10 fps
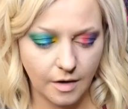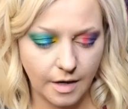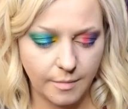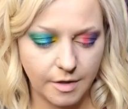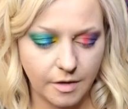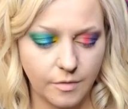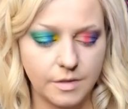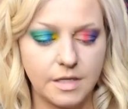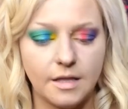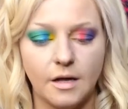Alright, I'm gonna
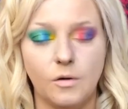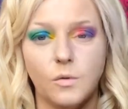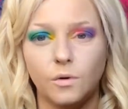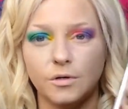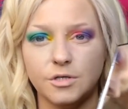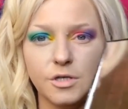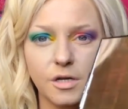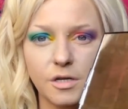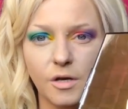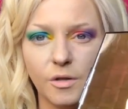go into that
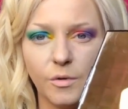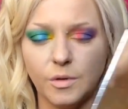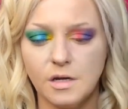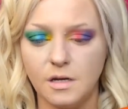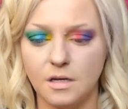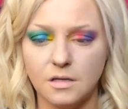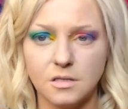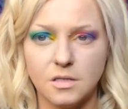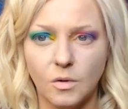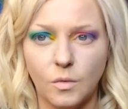orange. Y'all know what it
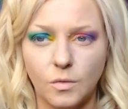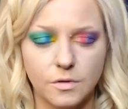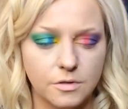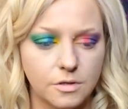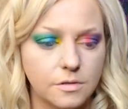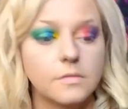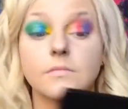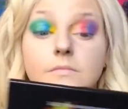is, the orange.